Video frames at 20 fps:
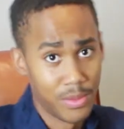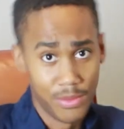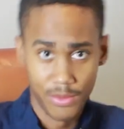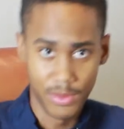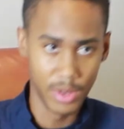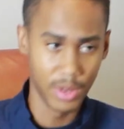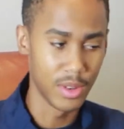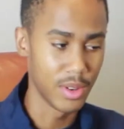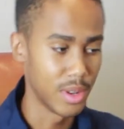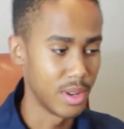
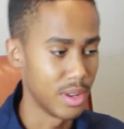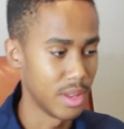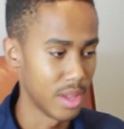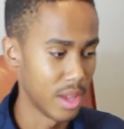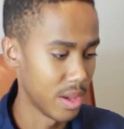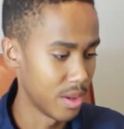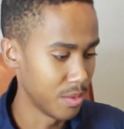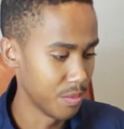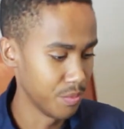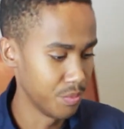figuring it
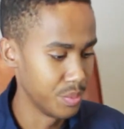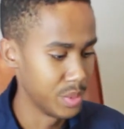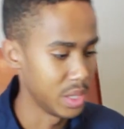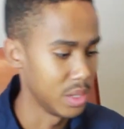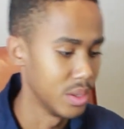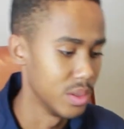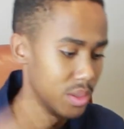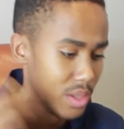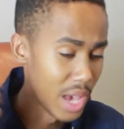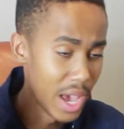out,
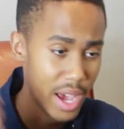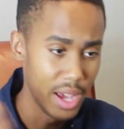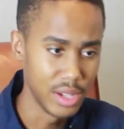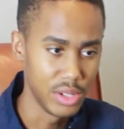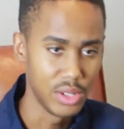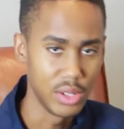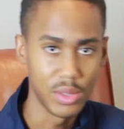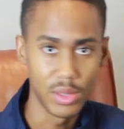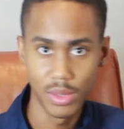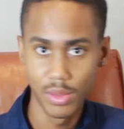because I
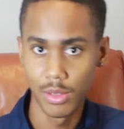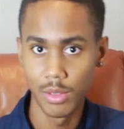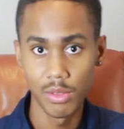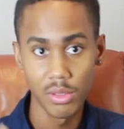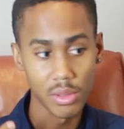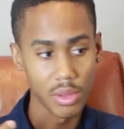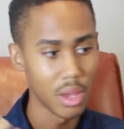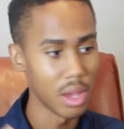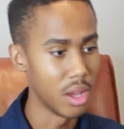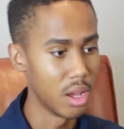
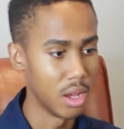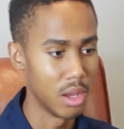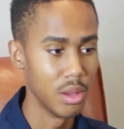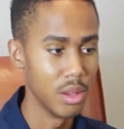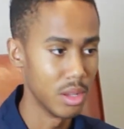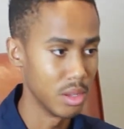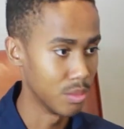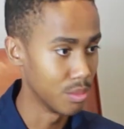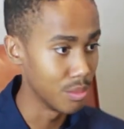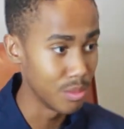just
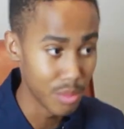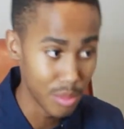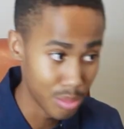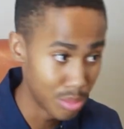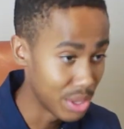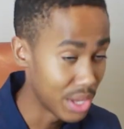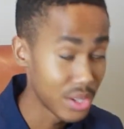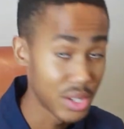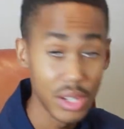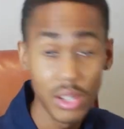
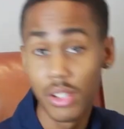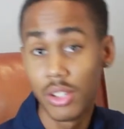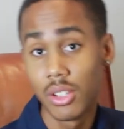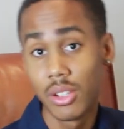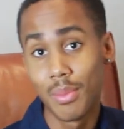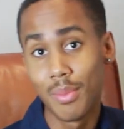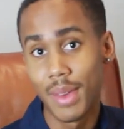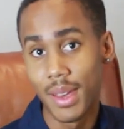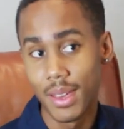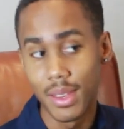plugged
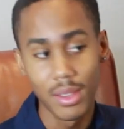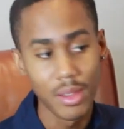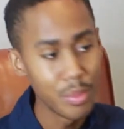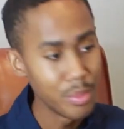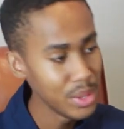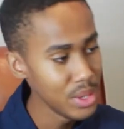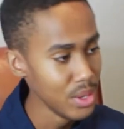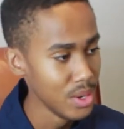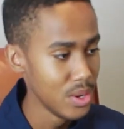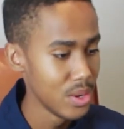into my
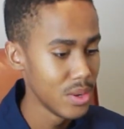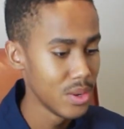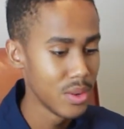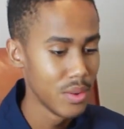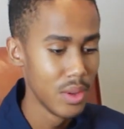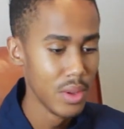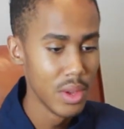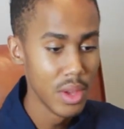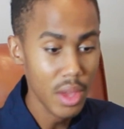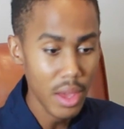
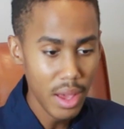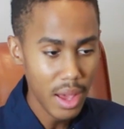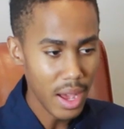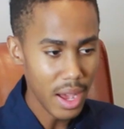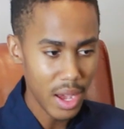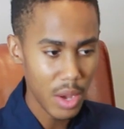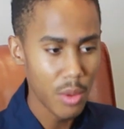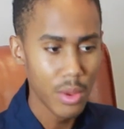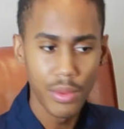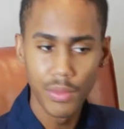computer.
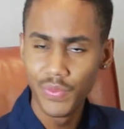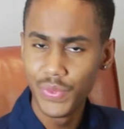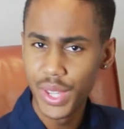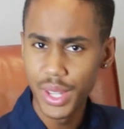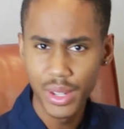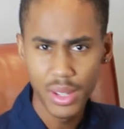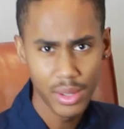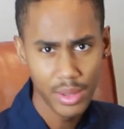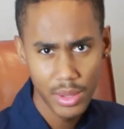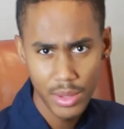I
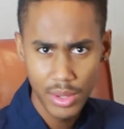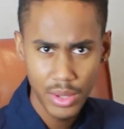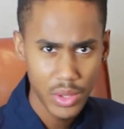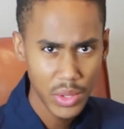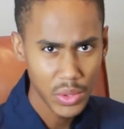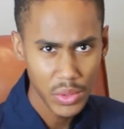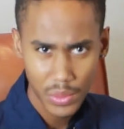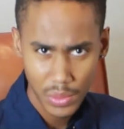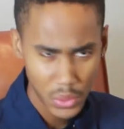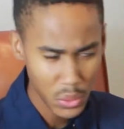did a
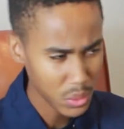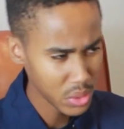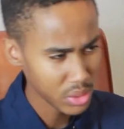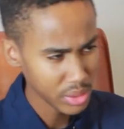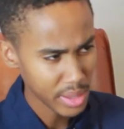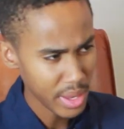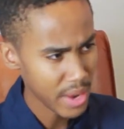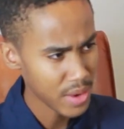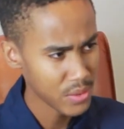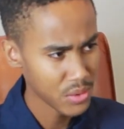little Twitch
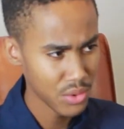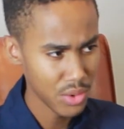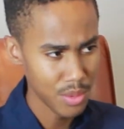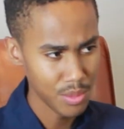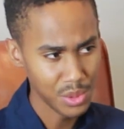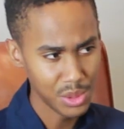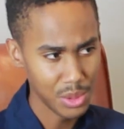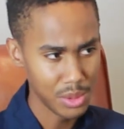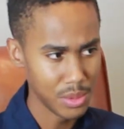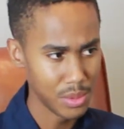live
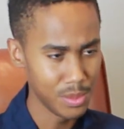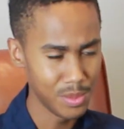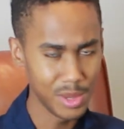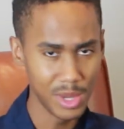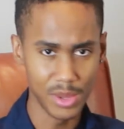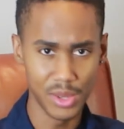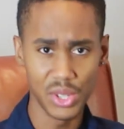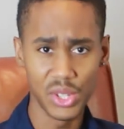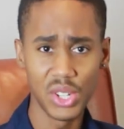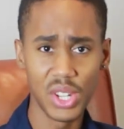stream to
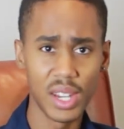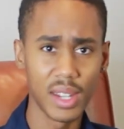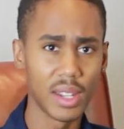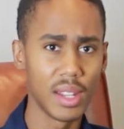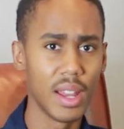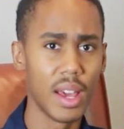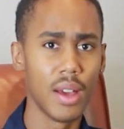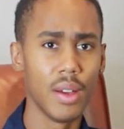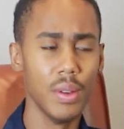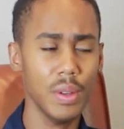just check
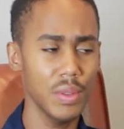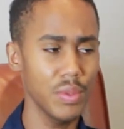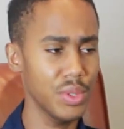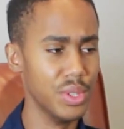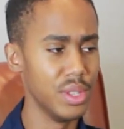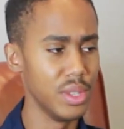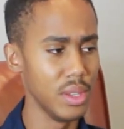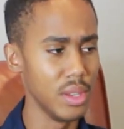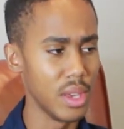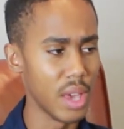it out and
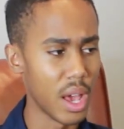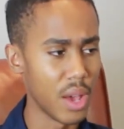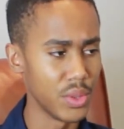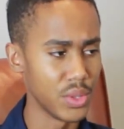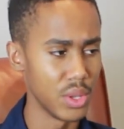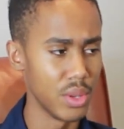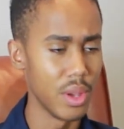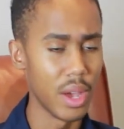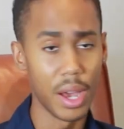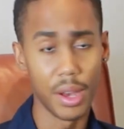see
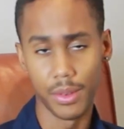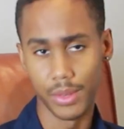how's it